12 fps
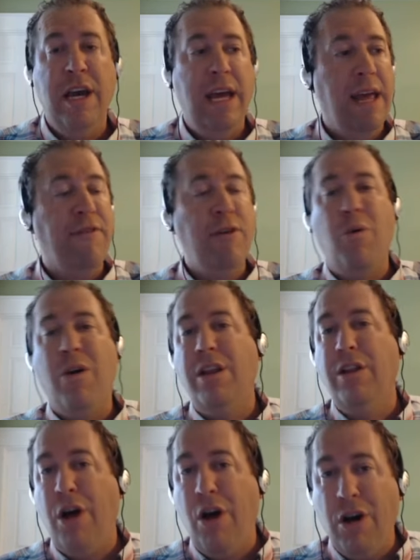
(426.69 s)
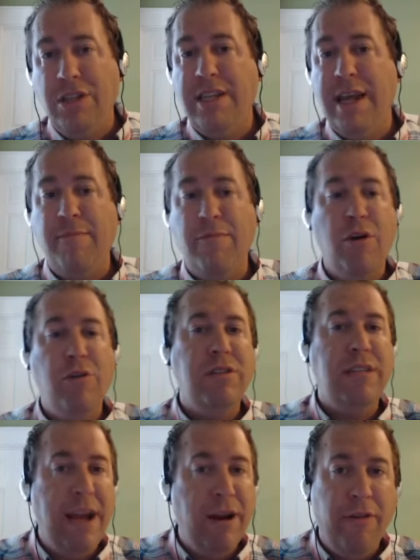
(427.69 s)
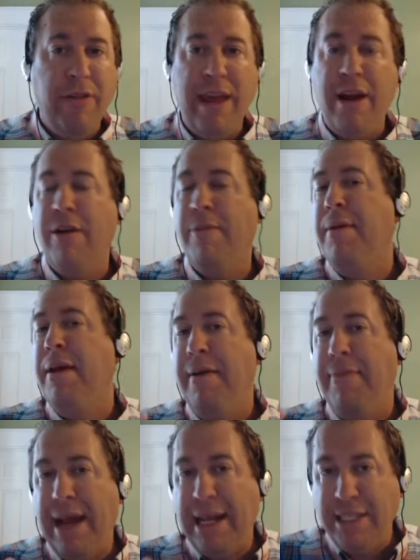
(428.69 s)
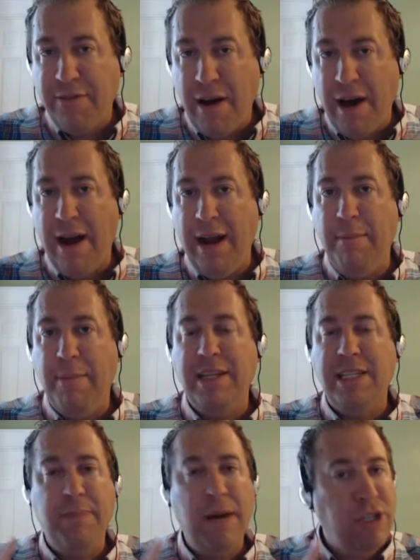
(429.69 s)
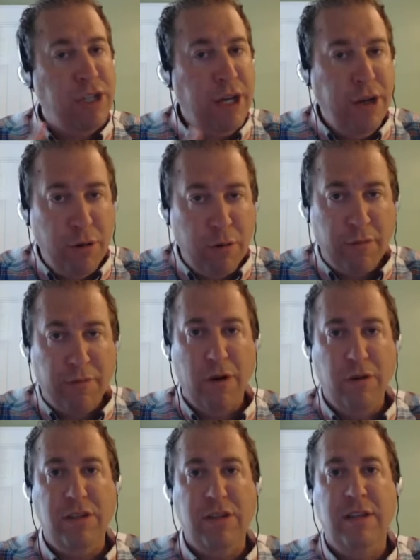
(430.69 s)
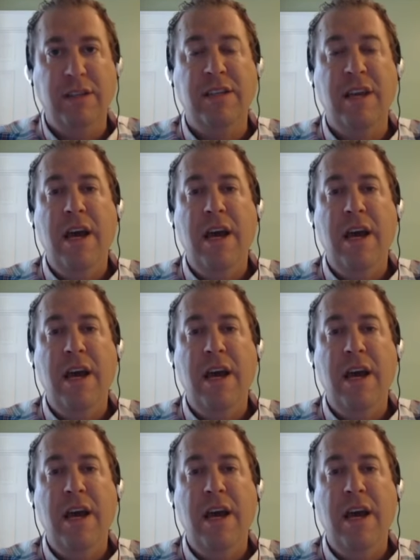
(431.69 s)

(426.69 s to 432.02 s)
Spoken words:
If you want a long stem rose here and there, that's fine, but especially newer roses,